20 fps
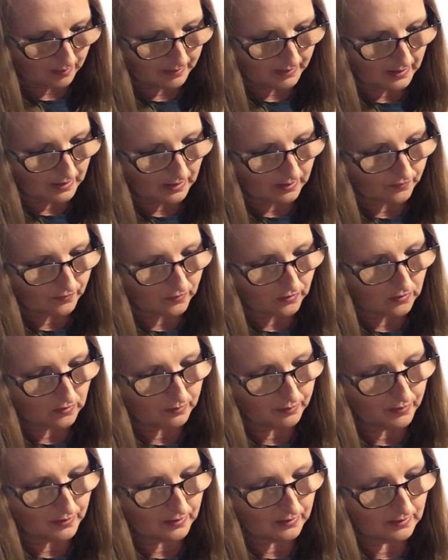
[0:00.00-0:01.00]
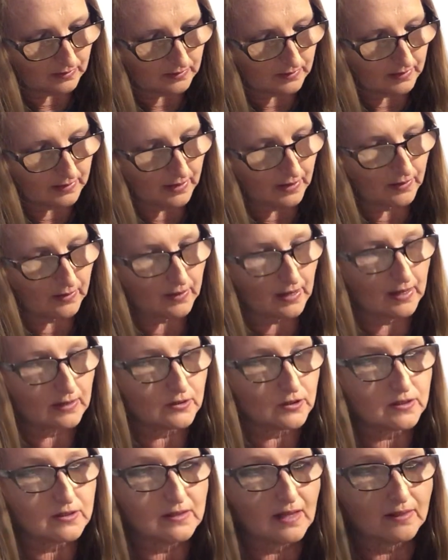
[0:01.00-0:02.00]
to be careful putting this in there, kind of
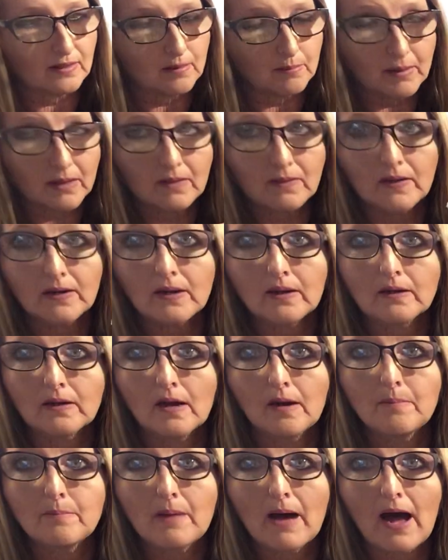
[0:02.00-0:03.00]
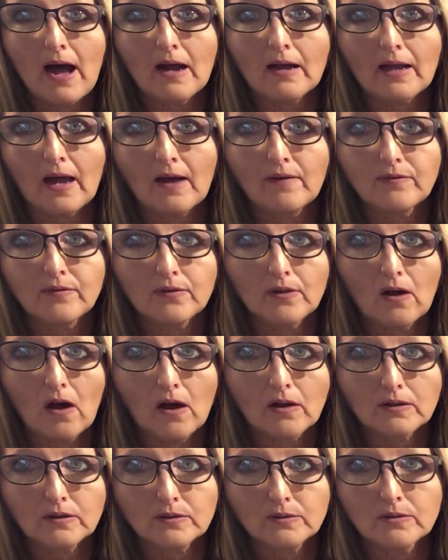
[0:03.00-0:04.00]
just set them in, then you can come back after the
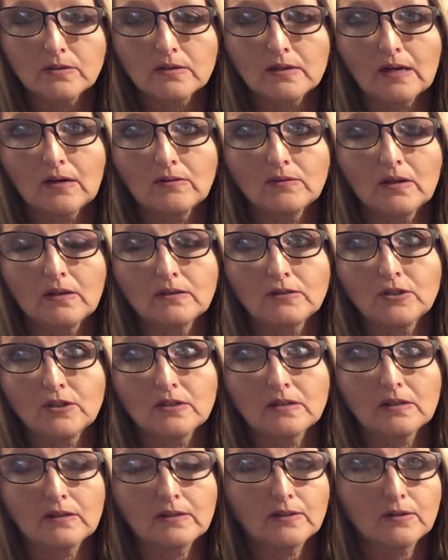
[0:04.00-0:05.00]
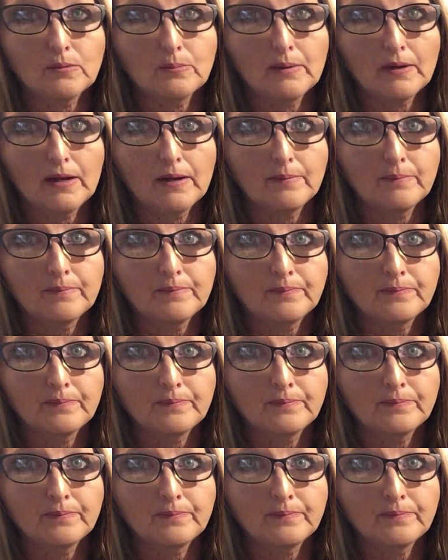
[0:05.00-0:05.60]
hot glue is settled out just a little bit,